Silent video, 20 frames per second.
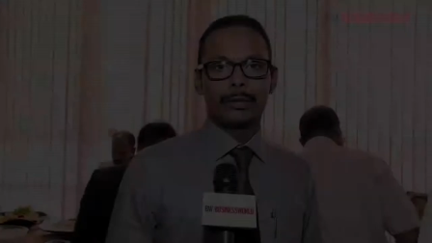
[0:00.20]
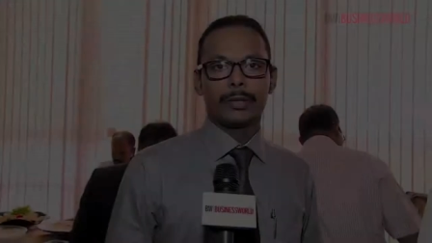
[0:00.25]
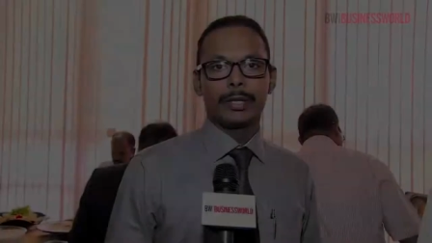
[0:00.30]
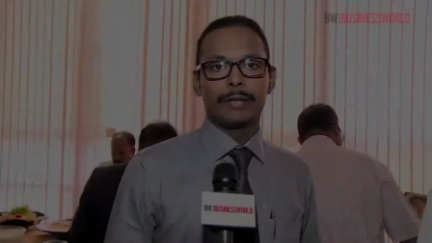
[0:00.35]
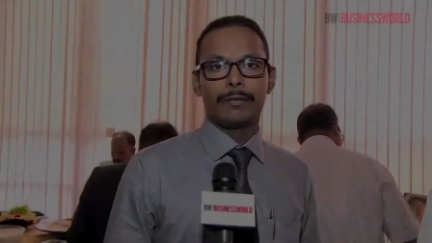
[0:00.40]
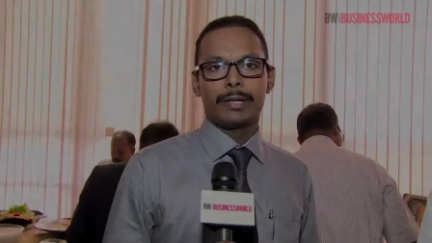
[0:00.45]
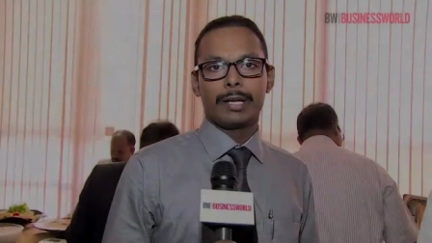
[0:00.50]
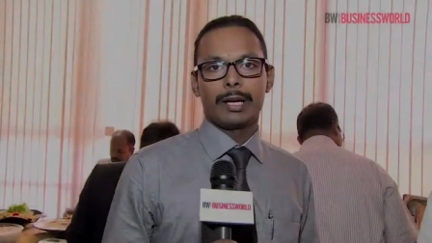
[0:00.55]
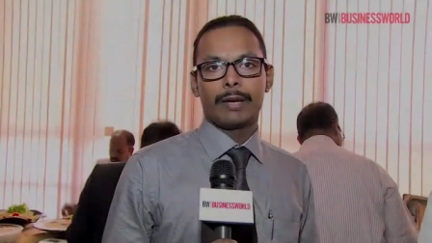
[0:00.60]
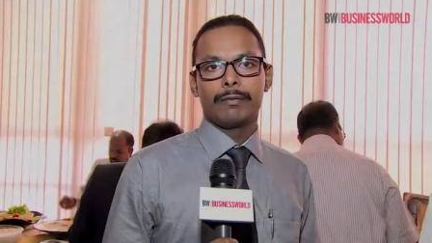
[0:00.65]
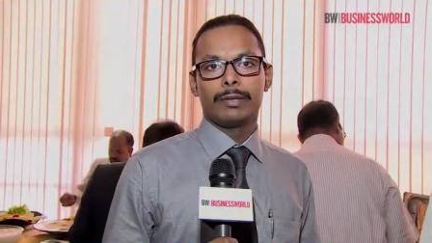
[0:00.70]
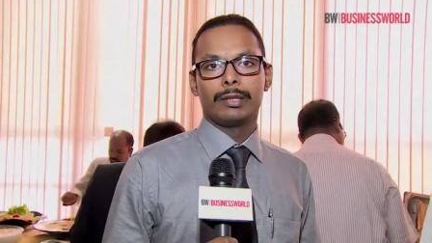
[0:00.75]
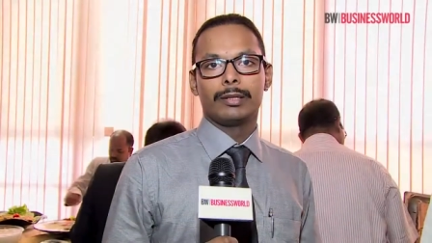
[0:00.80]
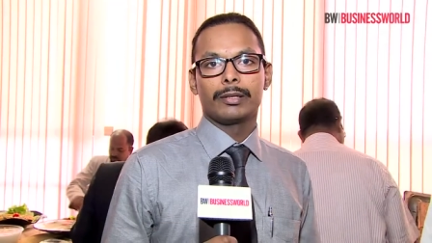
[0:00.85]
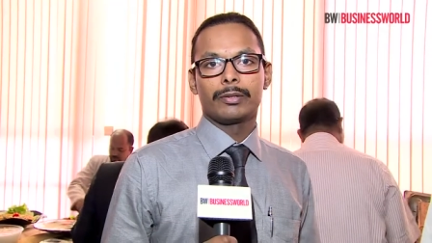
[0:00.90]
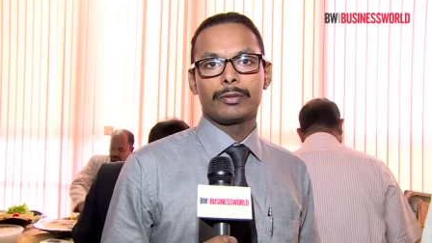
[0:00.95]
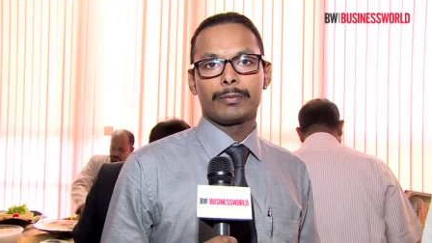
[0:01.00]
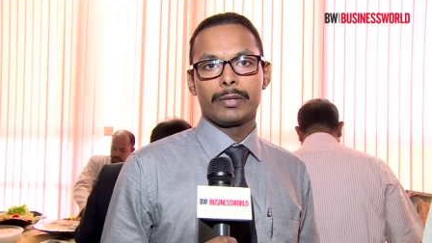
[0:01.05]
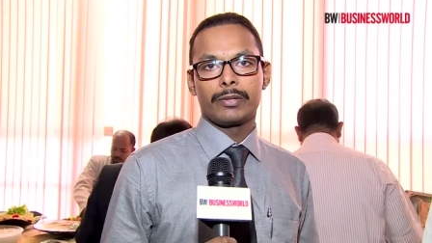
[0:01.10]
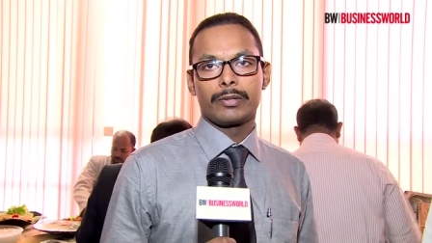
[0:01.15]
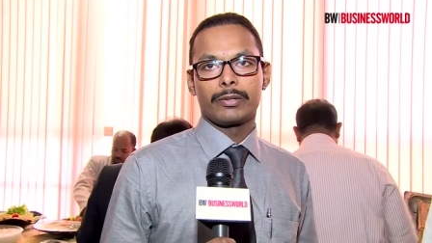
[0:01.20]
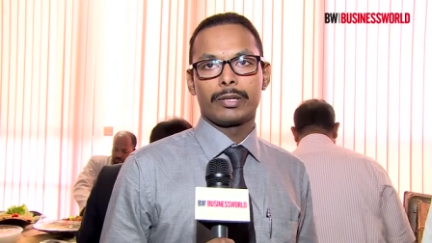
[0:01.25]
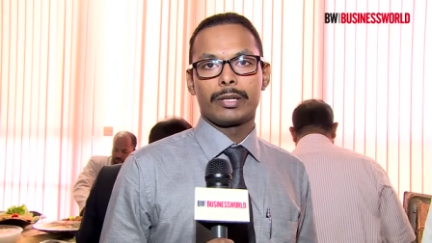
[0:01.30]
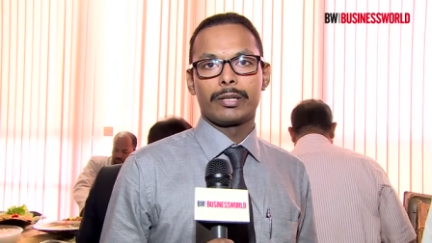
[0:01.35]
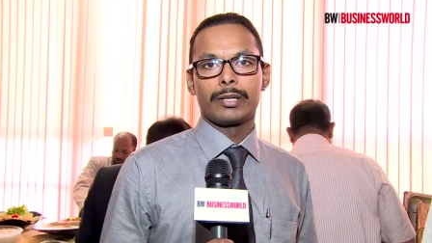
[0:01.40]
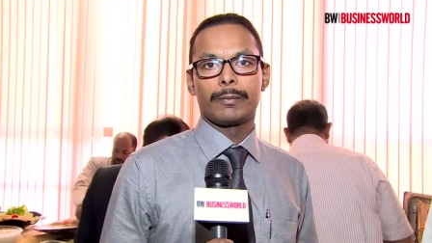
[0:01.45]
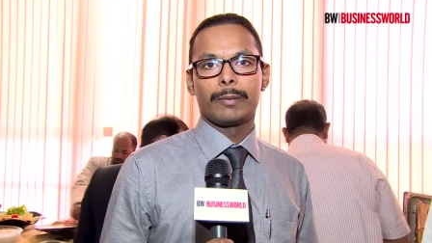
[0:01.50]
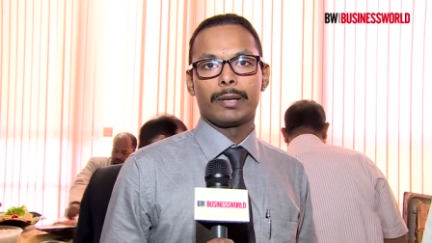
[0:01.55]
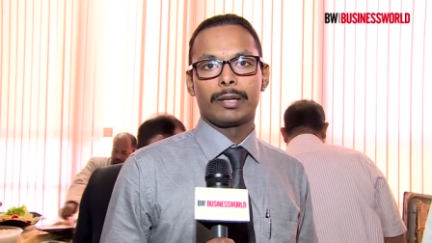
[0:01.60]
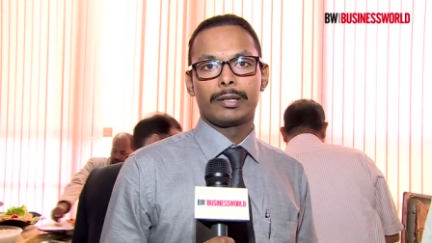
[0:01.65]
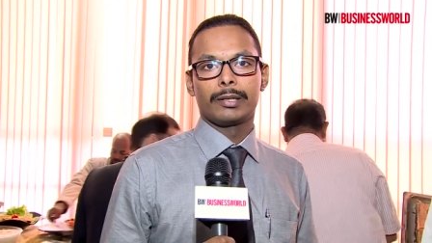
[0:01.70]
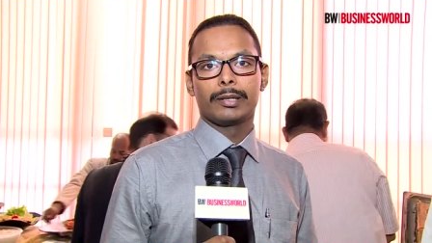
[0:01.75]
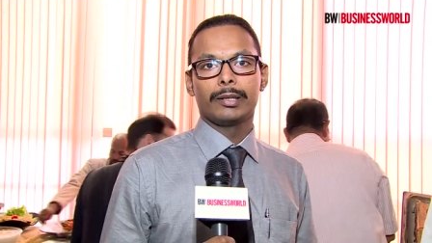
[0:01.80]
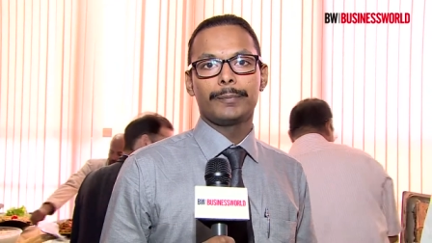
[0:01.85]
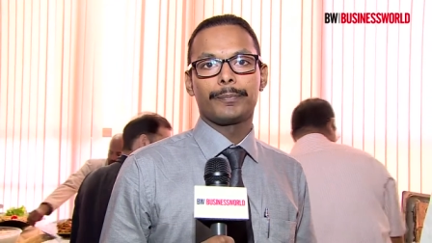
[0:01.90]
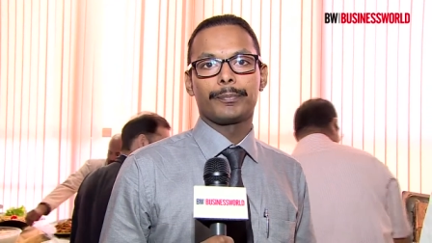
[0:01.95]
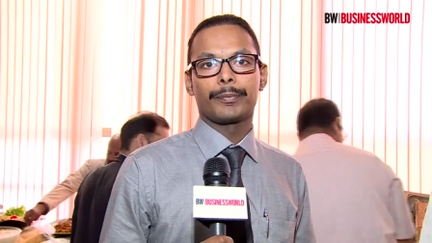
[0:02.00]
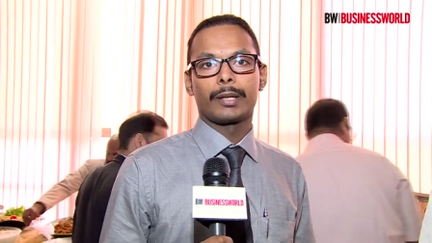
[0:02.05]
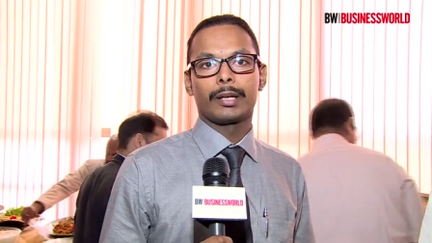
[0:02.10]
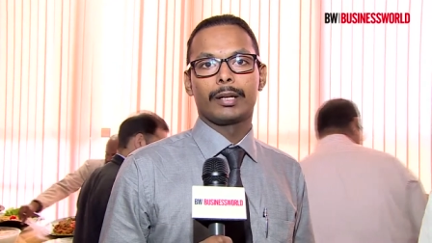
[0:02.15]
Today we have with us Mr. Sanjay Bhatia,
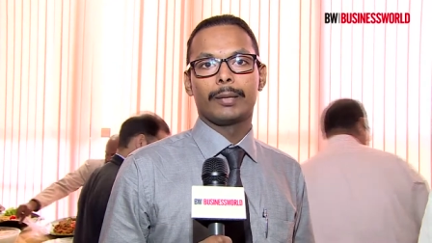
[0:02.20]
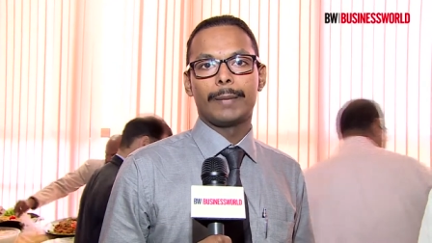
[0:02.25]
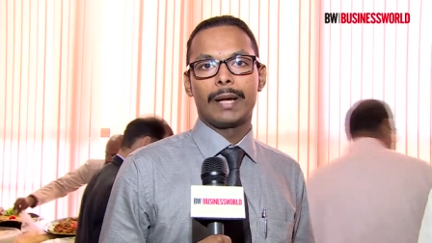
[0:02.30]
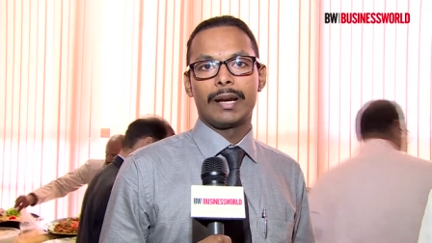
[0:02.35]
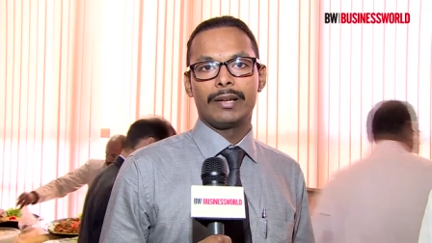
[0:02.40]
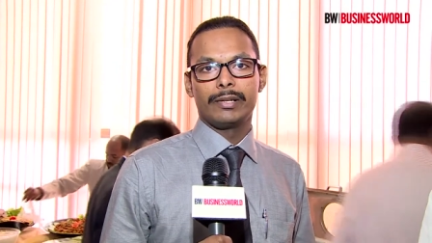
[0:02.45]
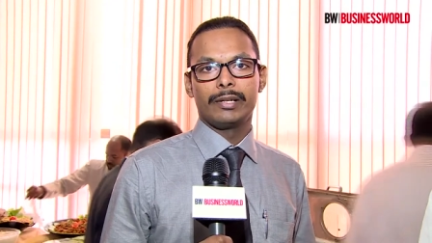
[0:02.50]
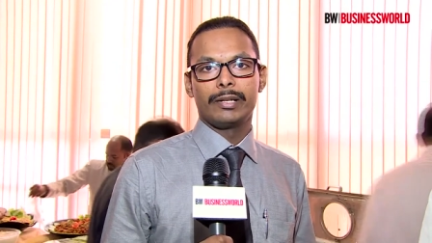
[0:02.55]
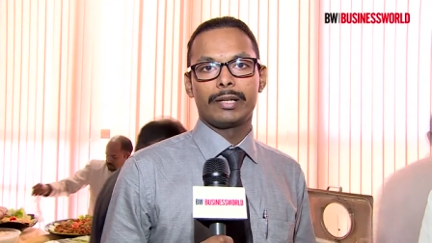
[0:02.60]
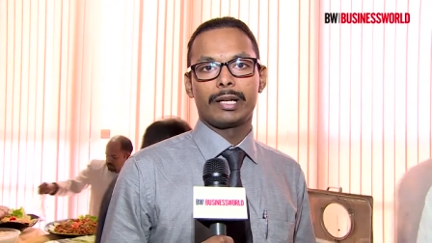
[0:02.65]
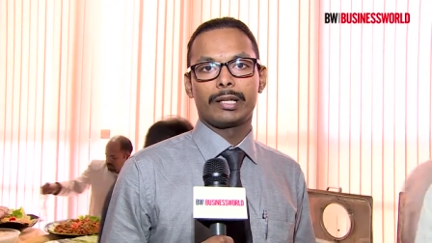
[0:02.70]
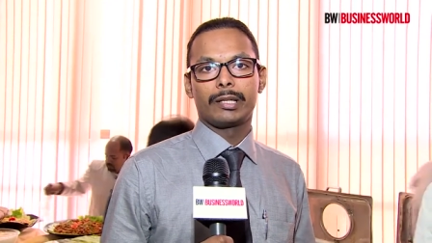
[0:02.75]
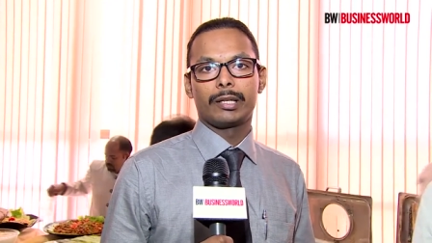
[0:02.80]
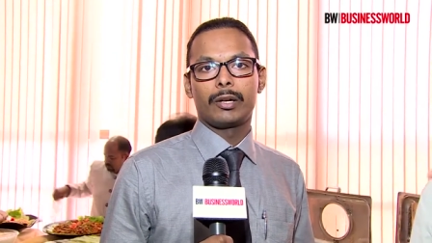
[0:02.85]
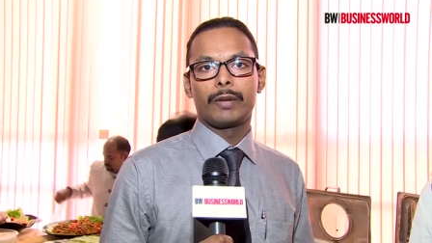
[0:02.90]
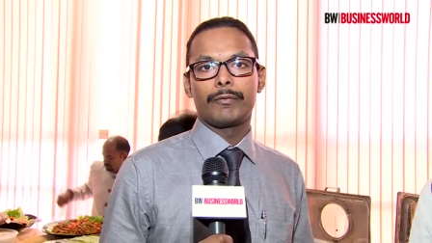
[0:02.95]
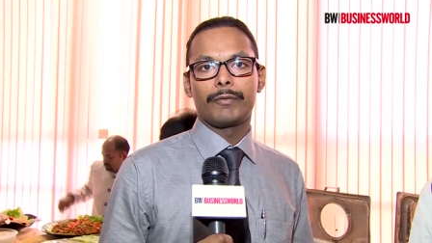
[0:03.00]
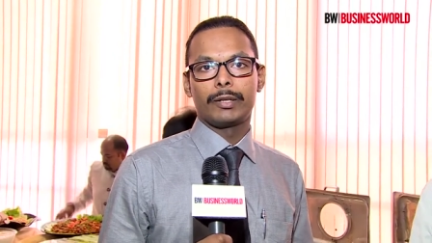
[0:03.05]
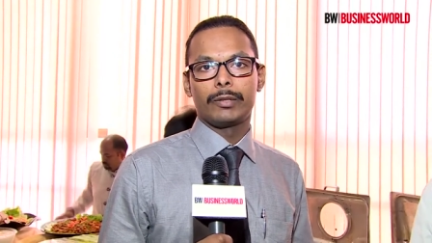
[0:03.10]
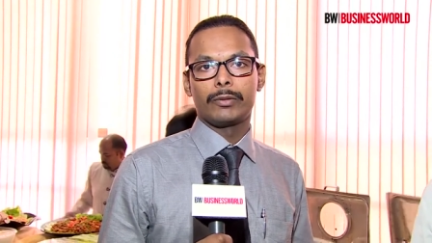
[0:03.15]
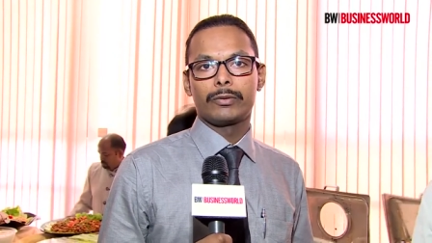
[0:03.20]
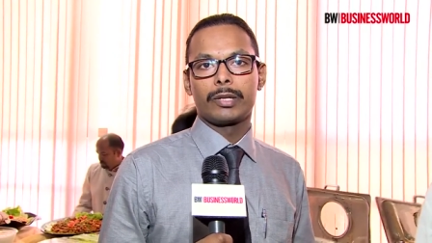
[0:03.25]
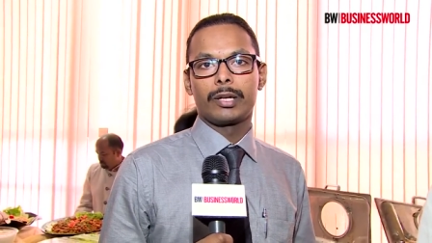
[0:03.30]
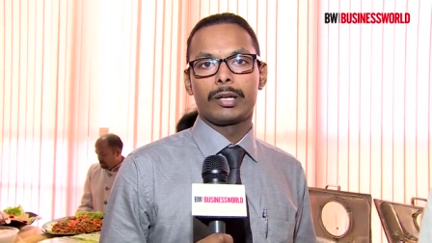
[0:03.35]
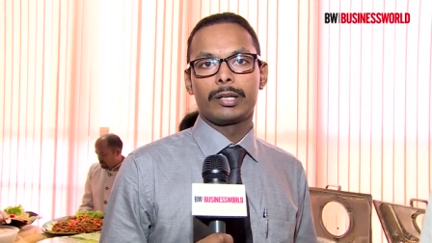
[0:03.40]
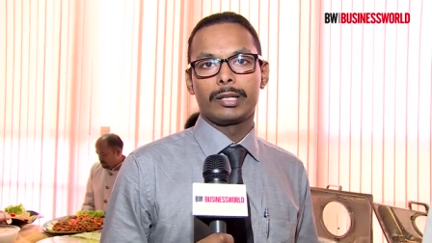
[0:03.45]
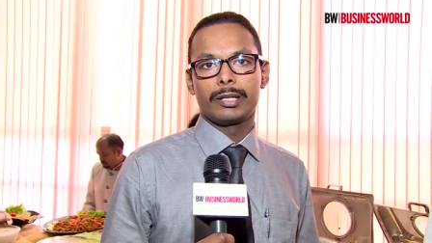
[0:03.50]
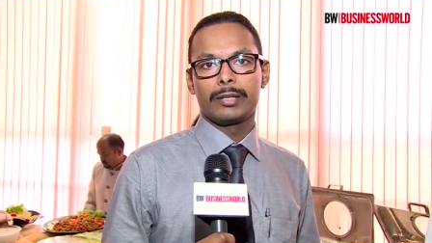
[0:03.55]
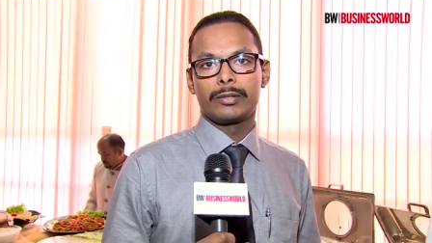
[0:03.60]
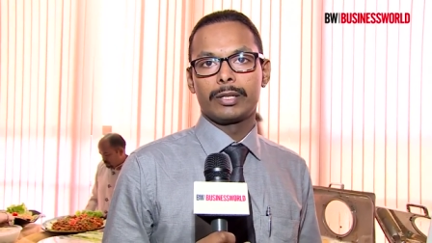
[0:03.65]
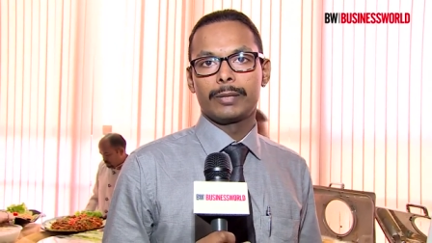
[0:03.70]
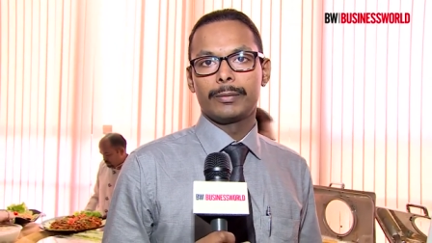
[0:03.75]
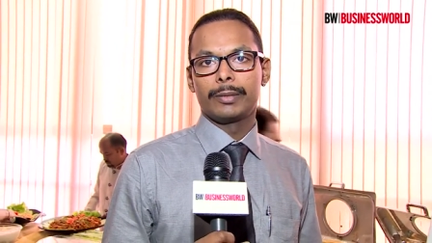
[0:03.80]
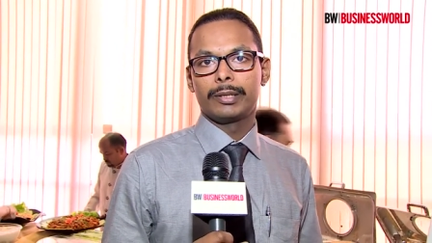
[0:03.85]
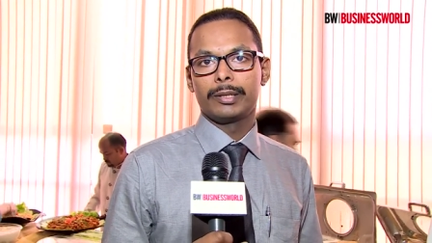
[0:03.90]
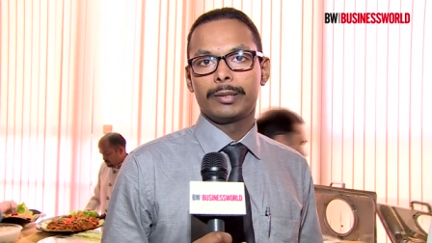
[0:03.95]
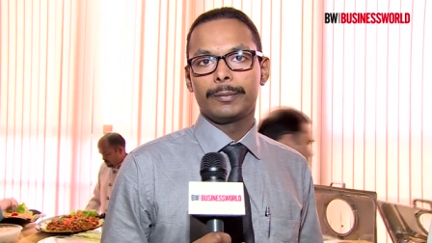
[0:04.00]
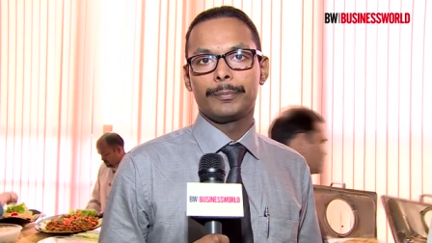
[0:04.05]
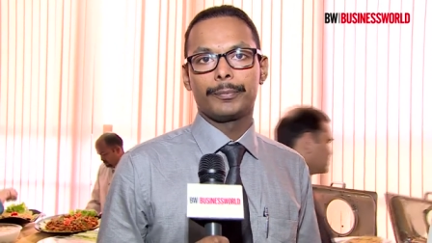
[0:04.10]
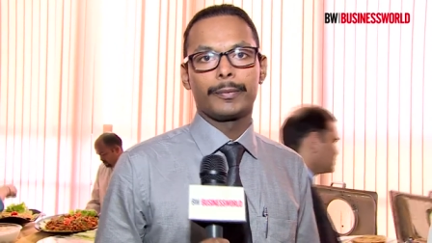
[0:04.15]
Managing Director of Hindustan Tins
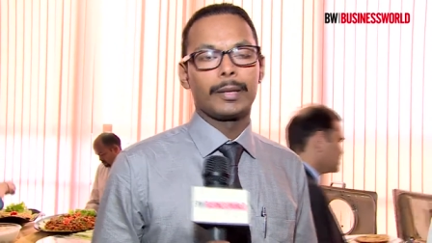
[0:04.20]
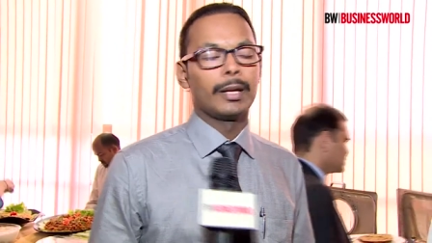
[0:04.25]
Limited.